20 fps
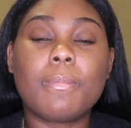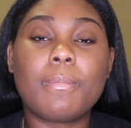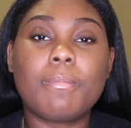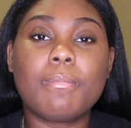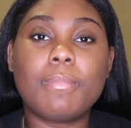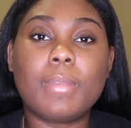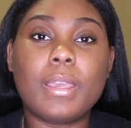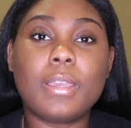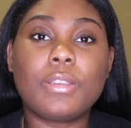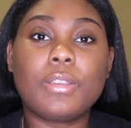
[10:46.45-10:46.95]

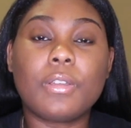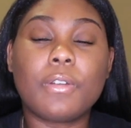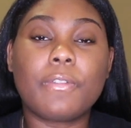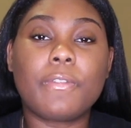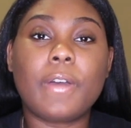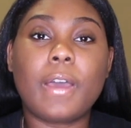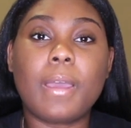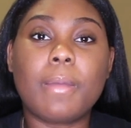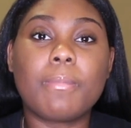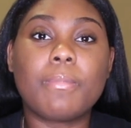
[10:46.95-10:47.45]
make your
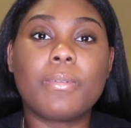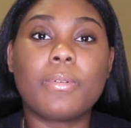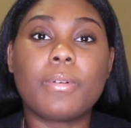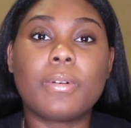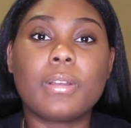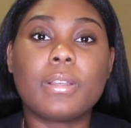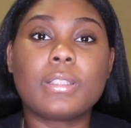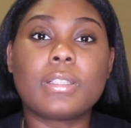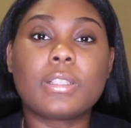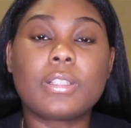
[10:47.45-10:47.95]

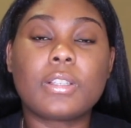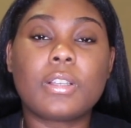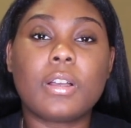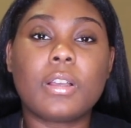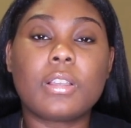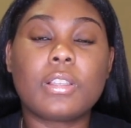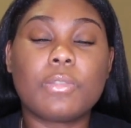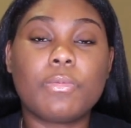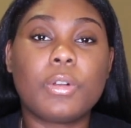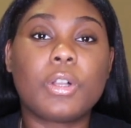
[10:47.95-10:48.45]

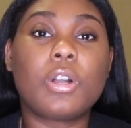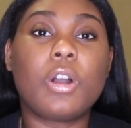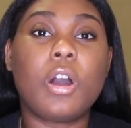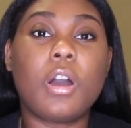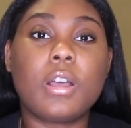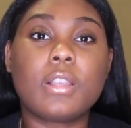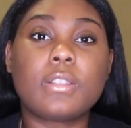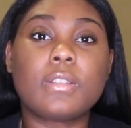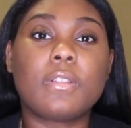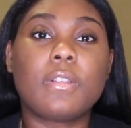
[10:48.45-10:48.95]
fibroids, will
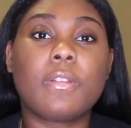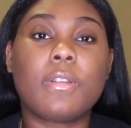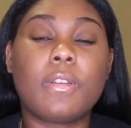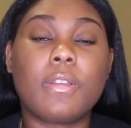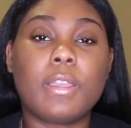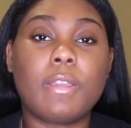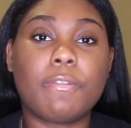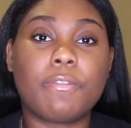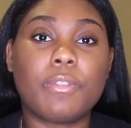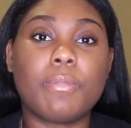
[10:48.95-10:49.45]
cause
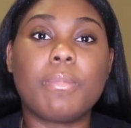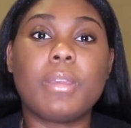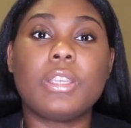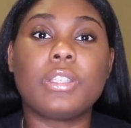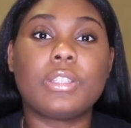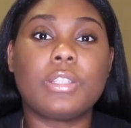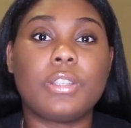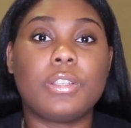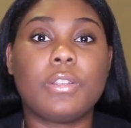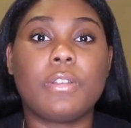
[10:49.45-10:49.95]

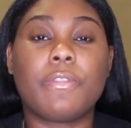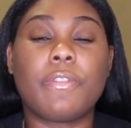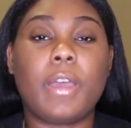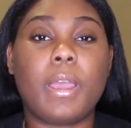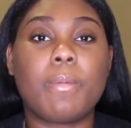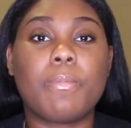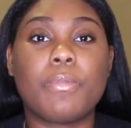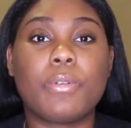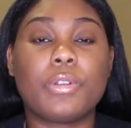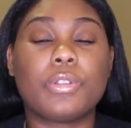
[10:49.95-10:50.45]
inflammation in your
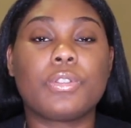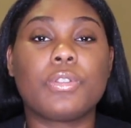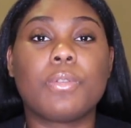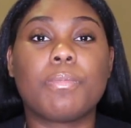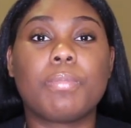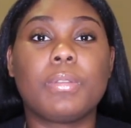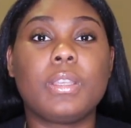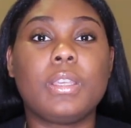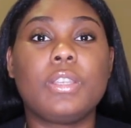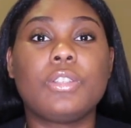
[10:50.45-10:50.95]
fibroids. So
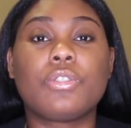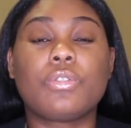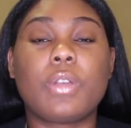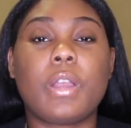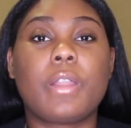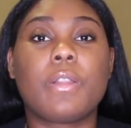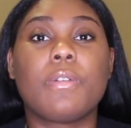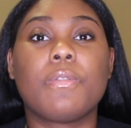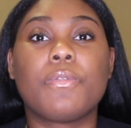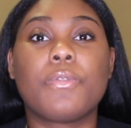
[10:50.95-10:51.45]
please
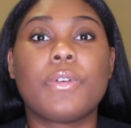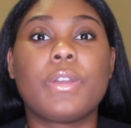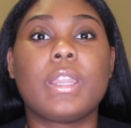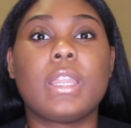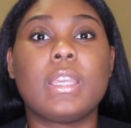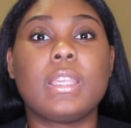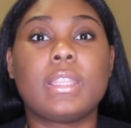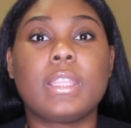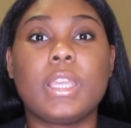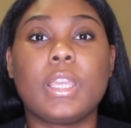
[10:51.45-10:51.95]
try to avoid
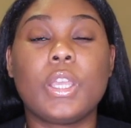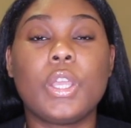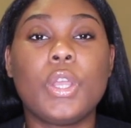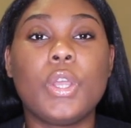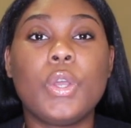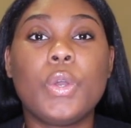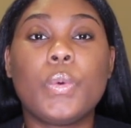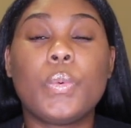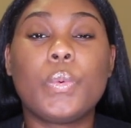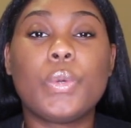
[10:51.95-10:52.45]
anything
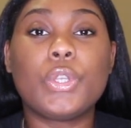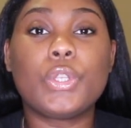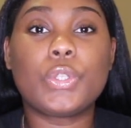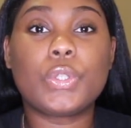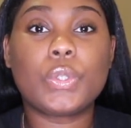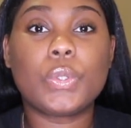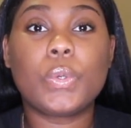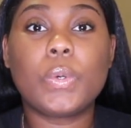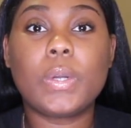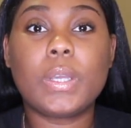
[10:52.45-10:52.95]
with
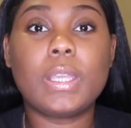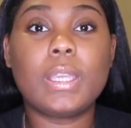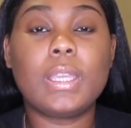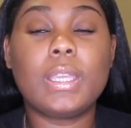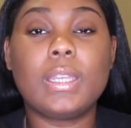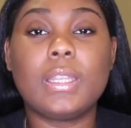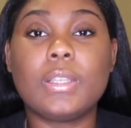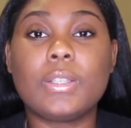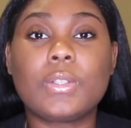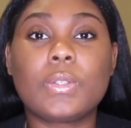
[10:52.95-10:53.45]
soy
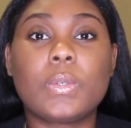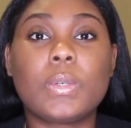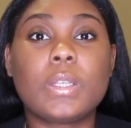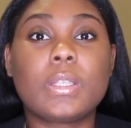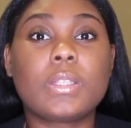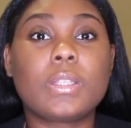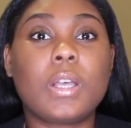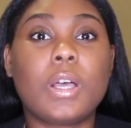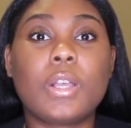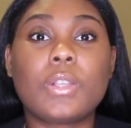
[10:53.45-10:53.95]
in it. Soy
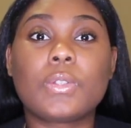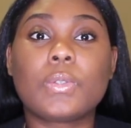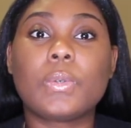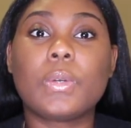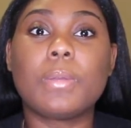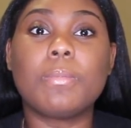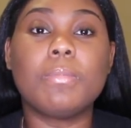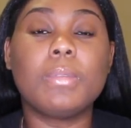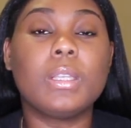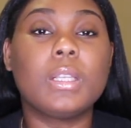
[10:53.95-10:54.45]
sauce,
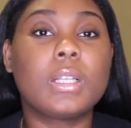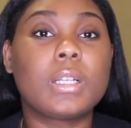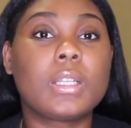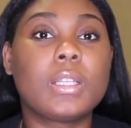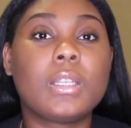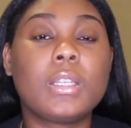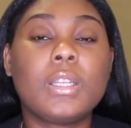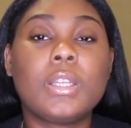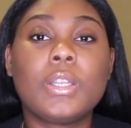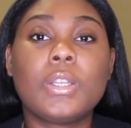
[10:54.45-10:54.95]
soy
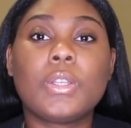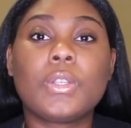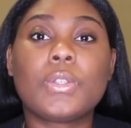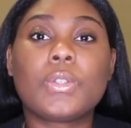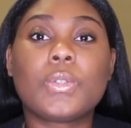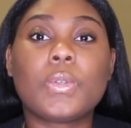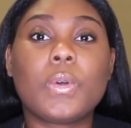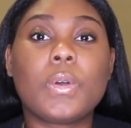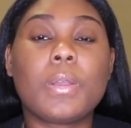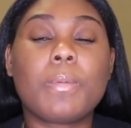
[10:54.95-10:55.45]
milk,
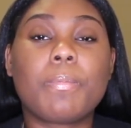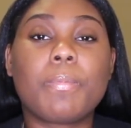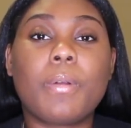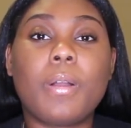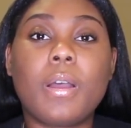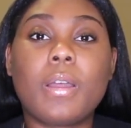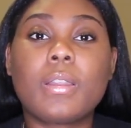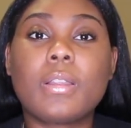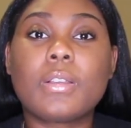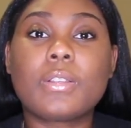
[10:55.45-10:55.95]
soy
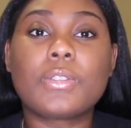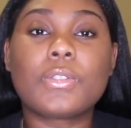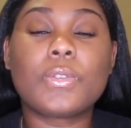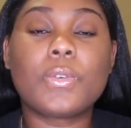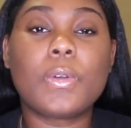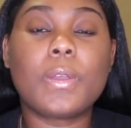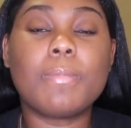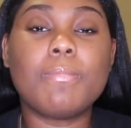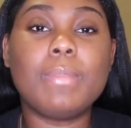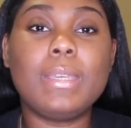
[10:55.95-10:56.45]
products,
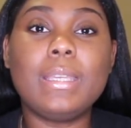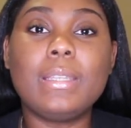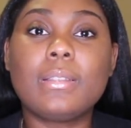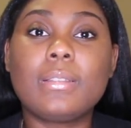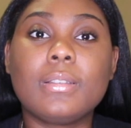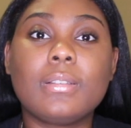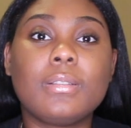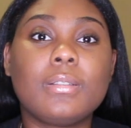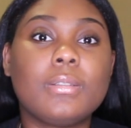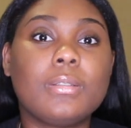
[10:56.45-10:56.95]
soy
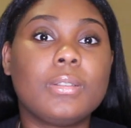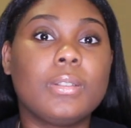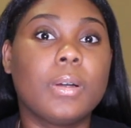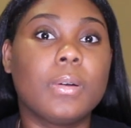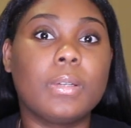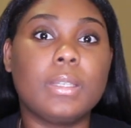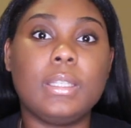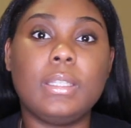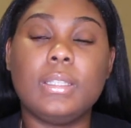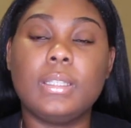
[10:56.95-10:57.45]
meat.
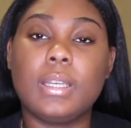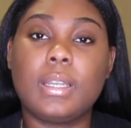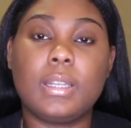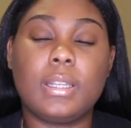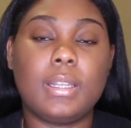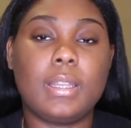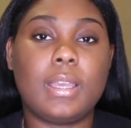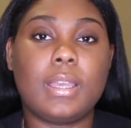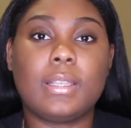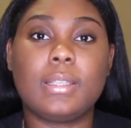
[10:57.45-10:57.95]
Don't eat none
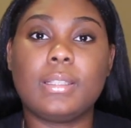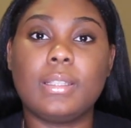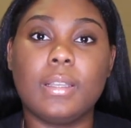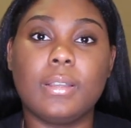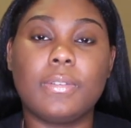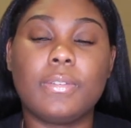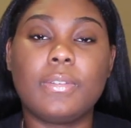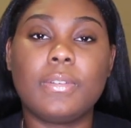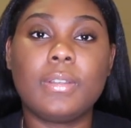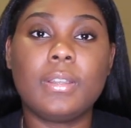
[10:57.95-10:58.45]
of that
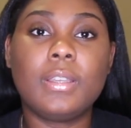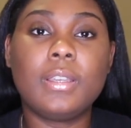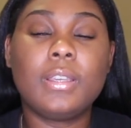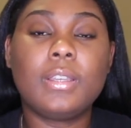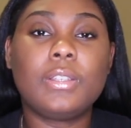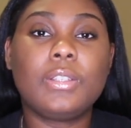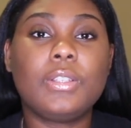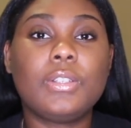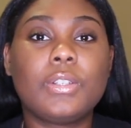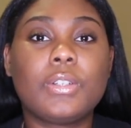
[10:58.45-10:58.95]
stuff.
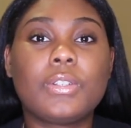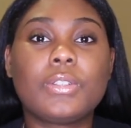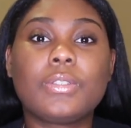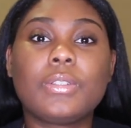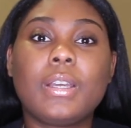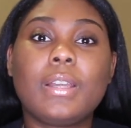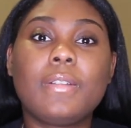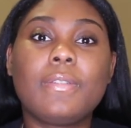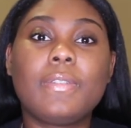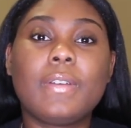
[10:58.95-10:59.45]
You know,
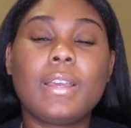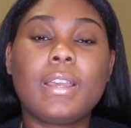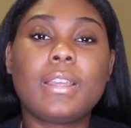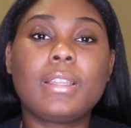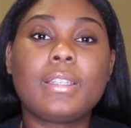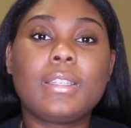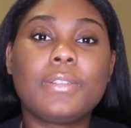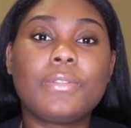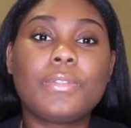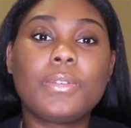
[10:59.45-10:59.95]
try to
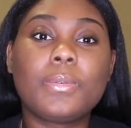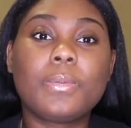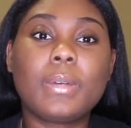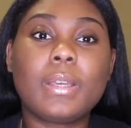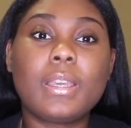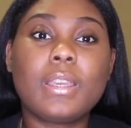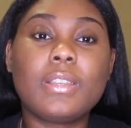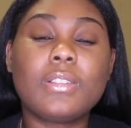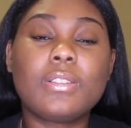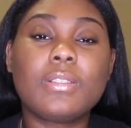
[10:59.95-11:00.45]
find different
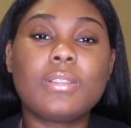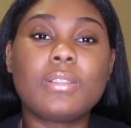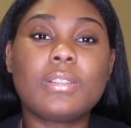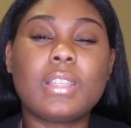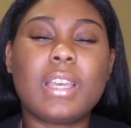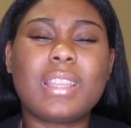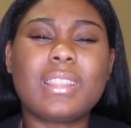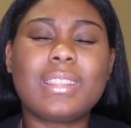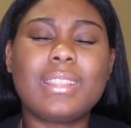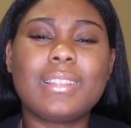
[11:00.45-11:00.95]
ways.
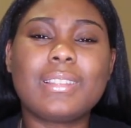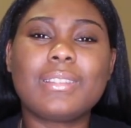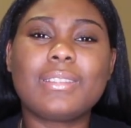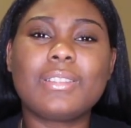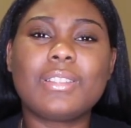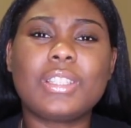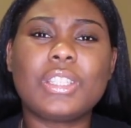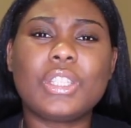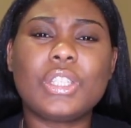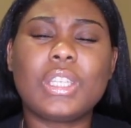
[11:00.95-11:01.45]
I think
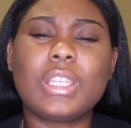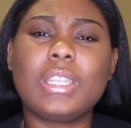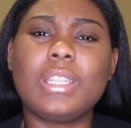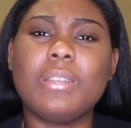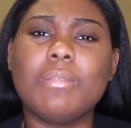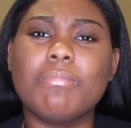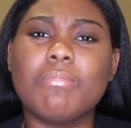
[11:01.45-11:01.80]
you can eat